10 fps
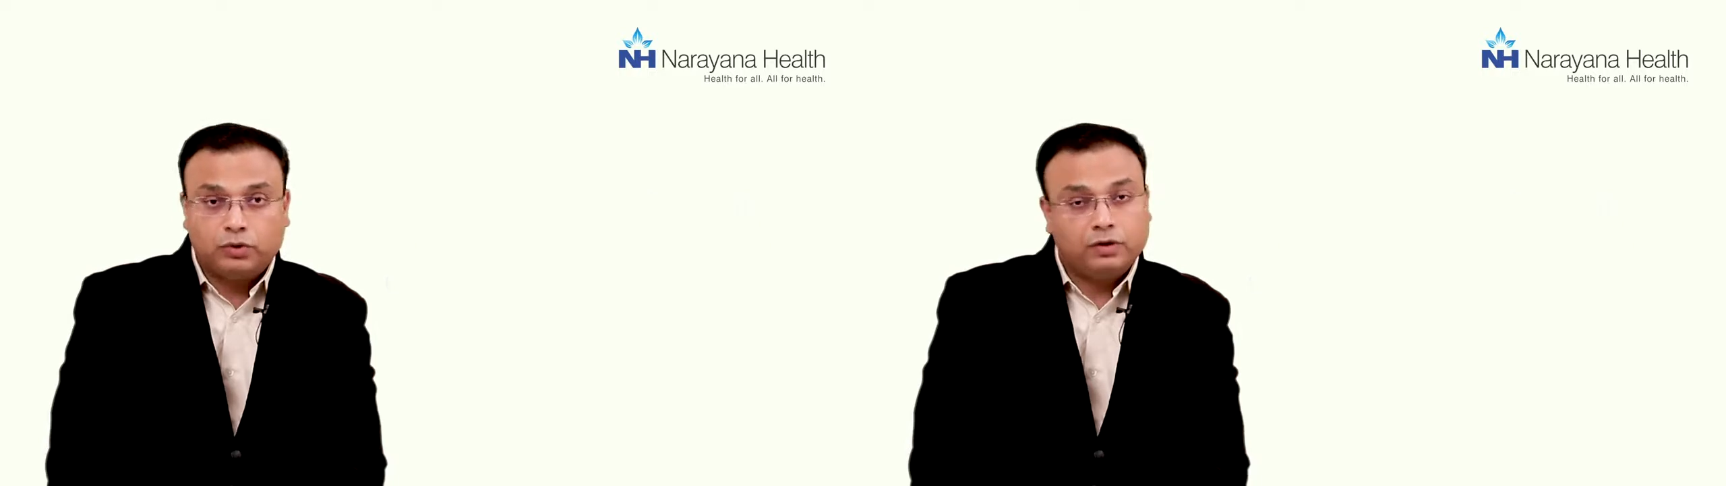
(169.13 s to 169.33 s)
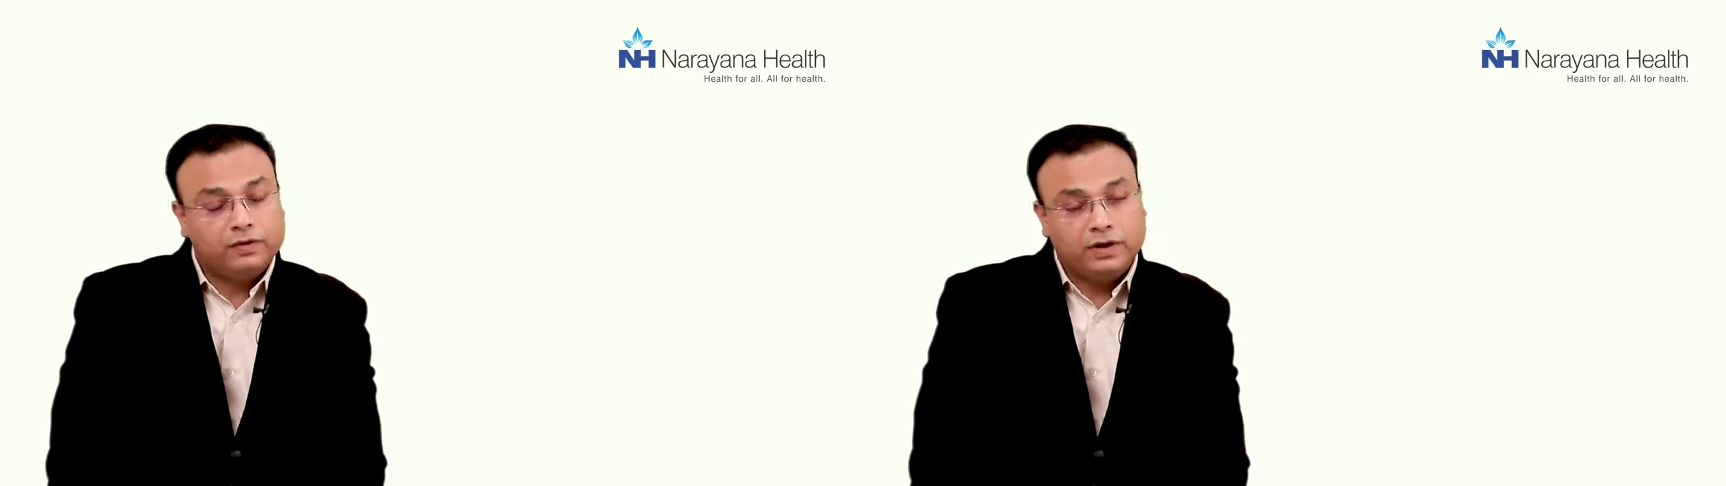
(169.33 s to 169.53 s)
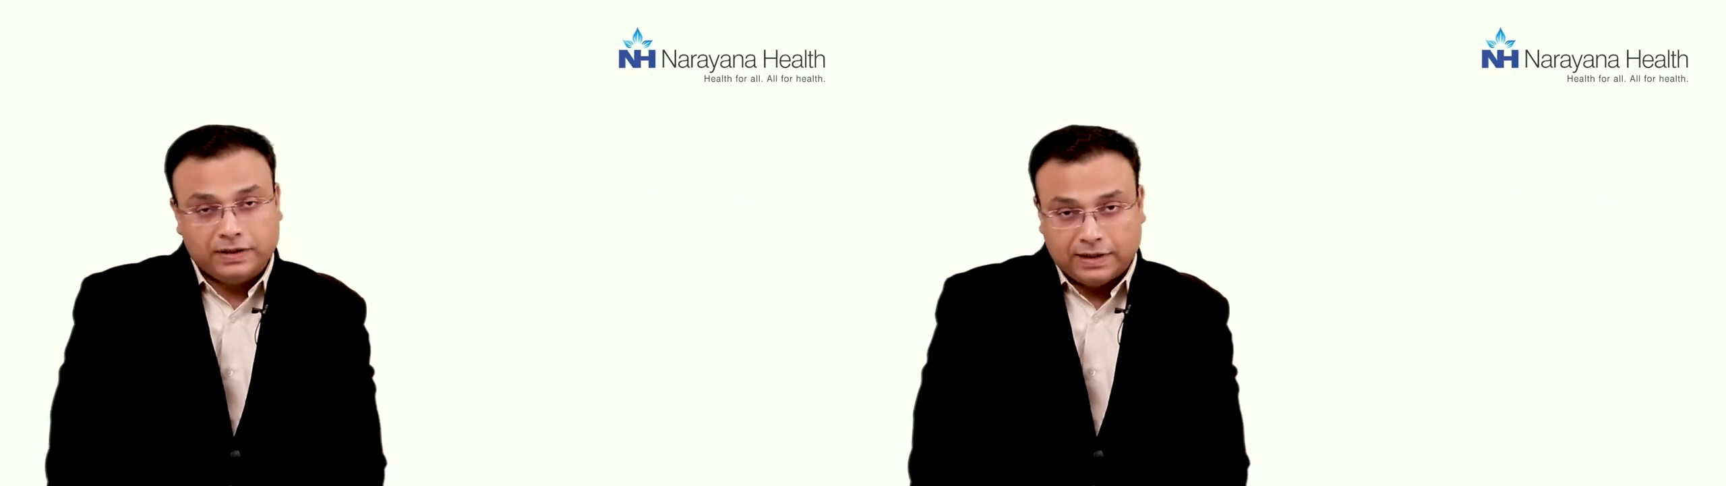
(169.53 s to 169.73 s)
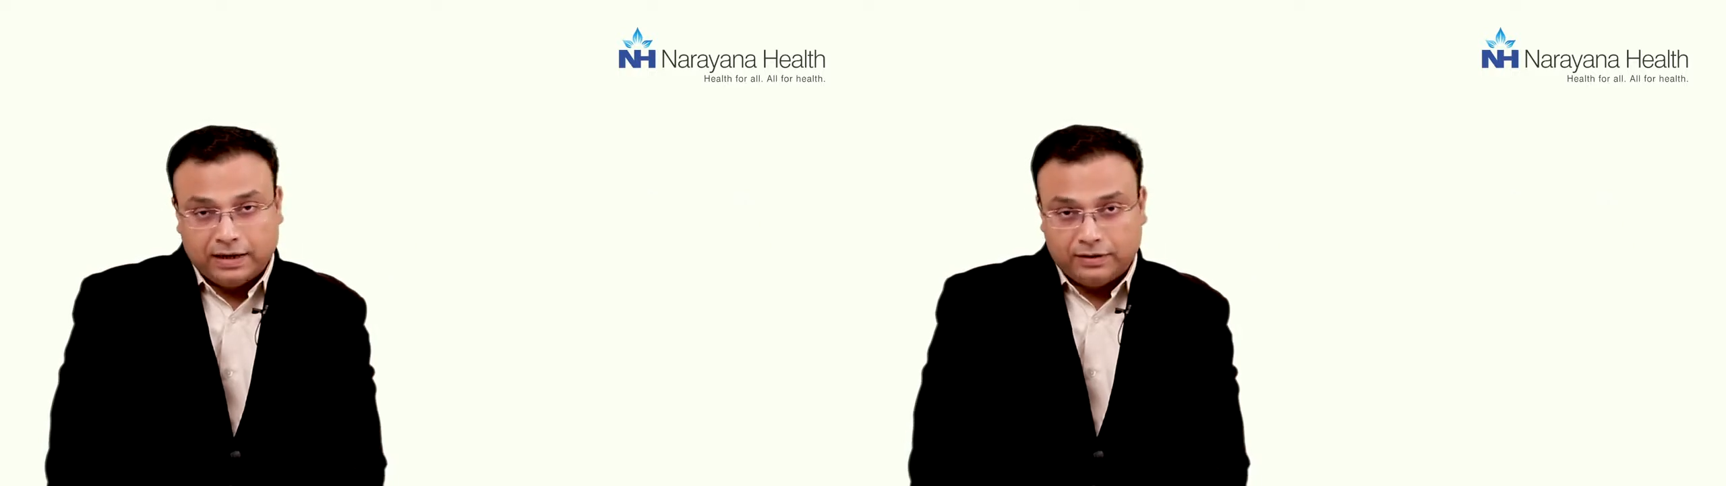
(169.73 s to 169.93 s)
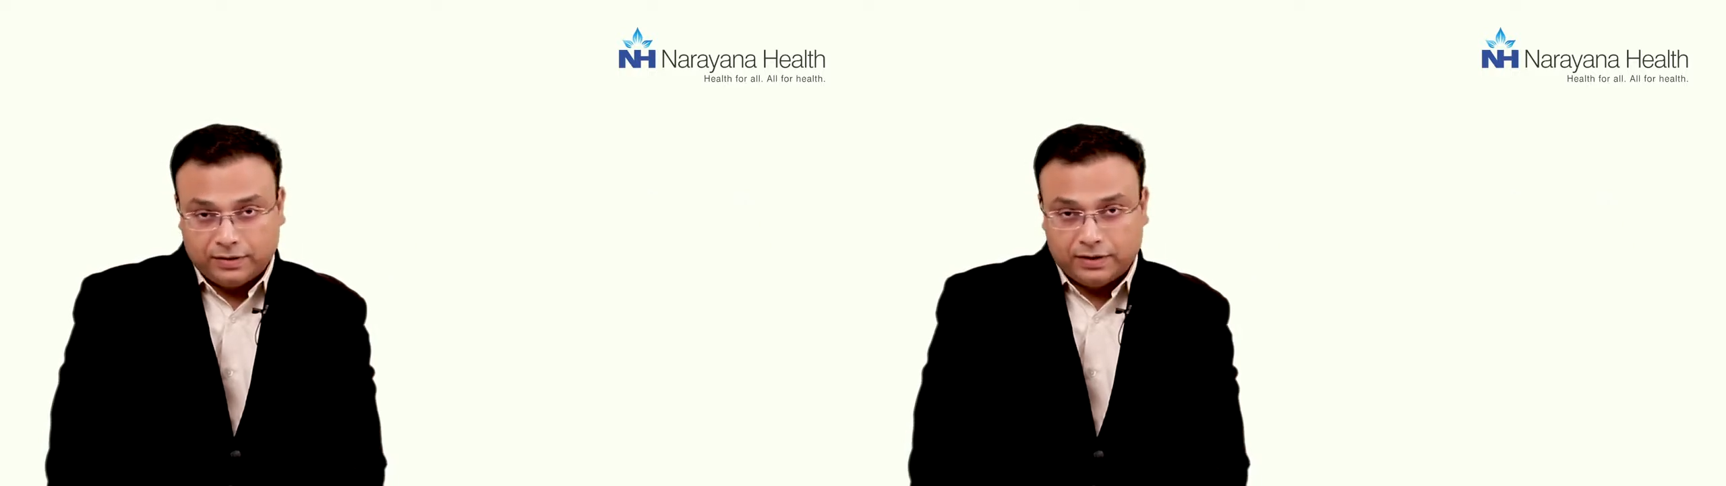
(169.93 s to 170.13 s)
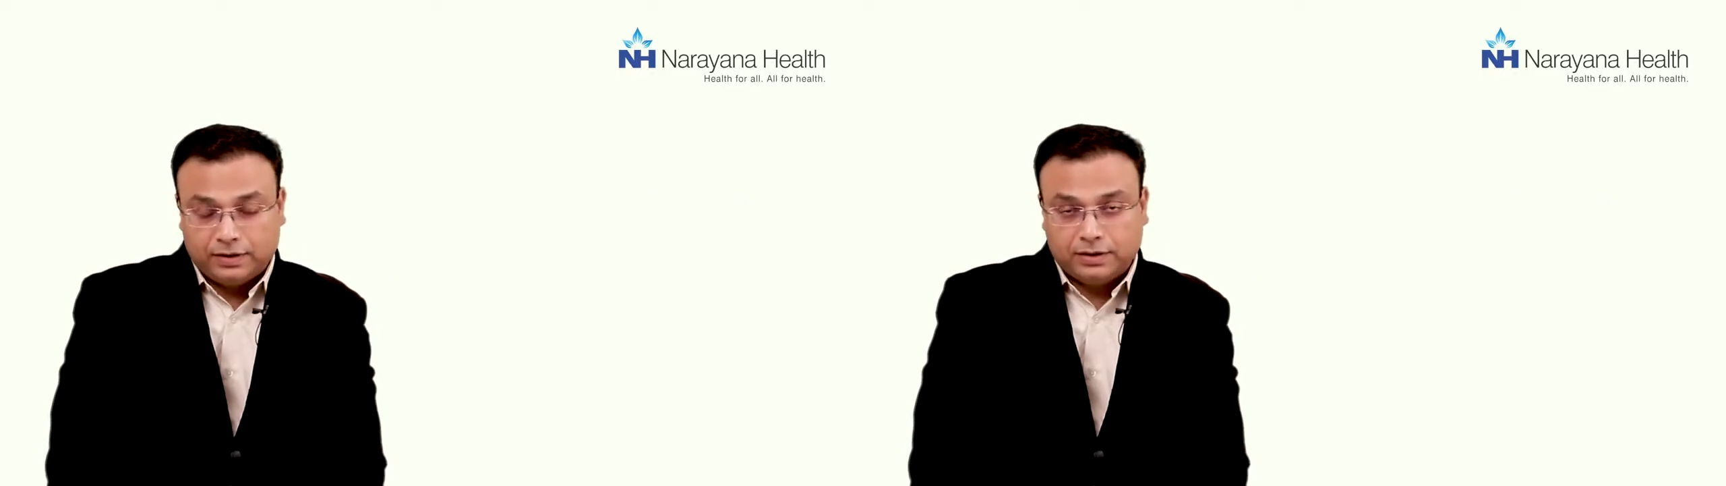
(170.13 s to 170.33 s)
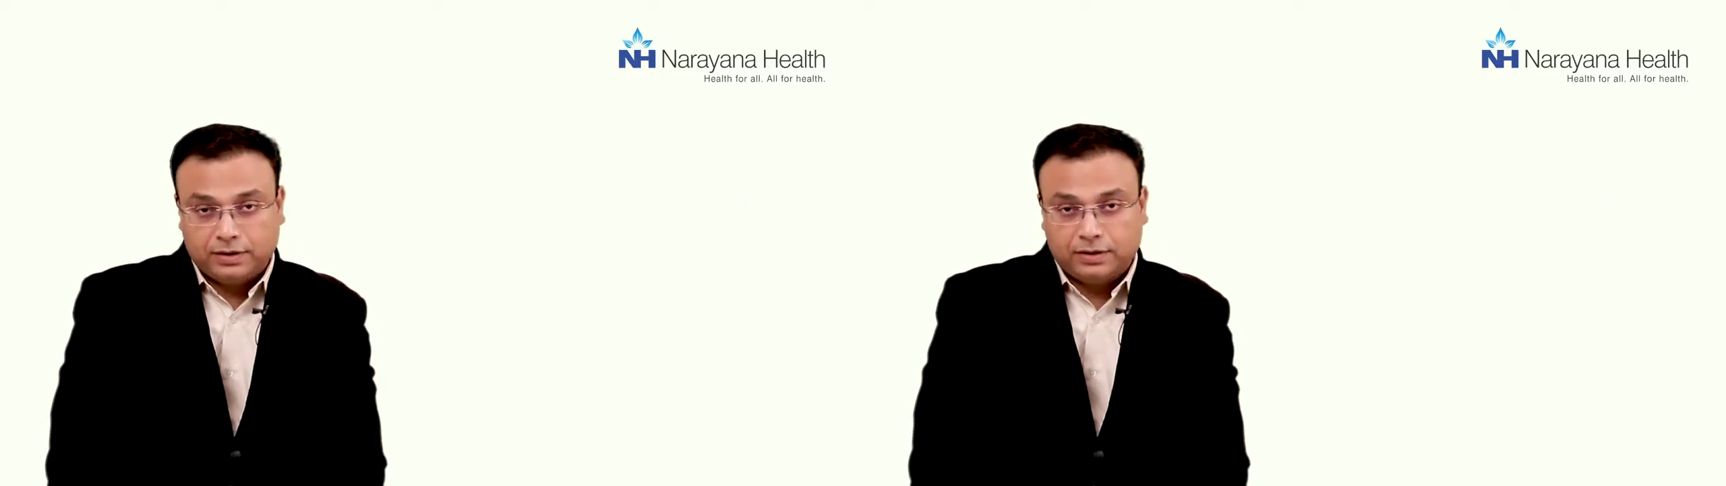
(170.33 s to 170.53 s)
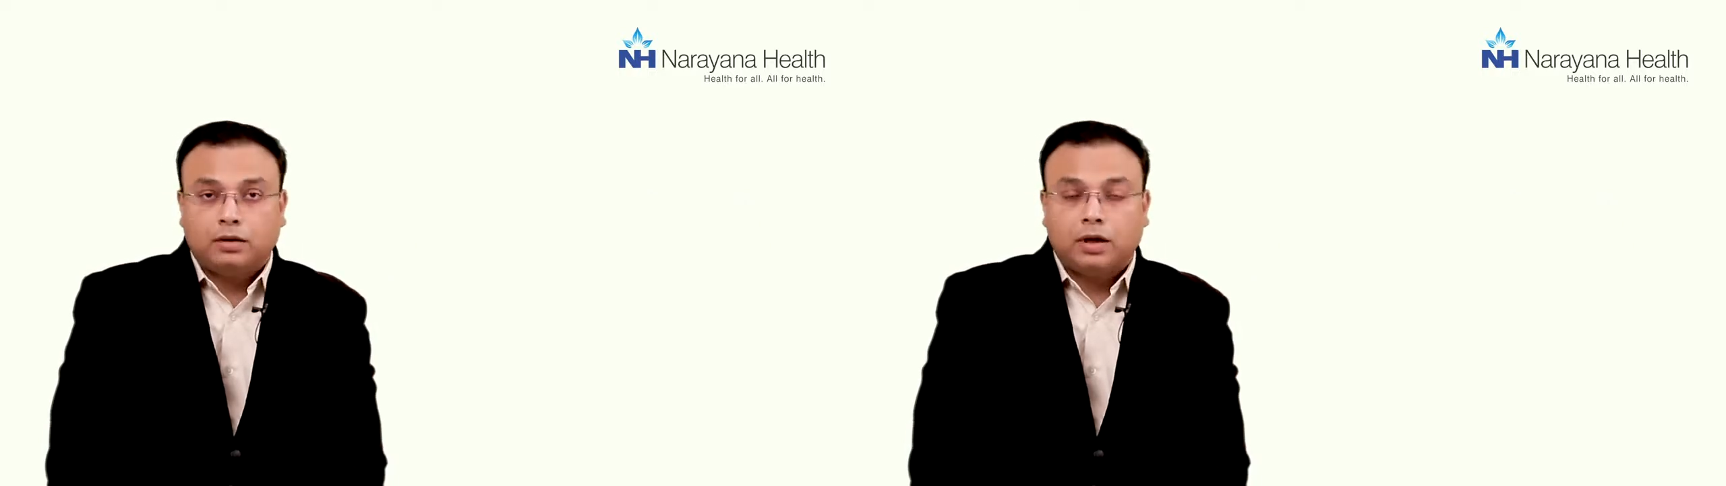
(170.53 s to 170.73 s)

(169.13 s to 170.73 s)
to give the desired results.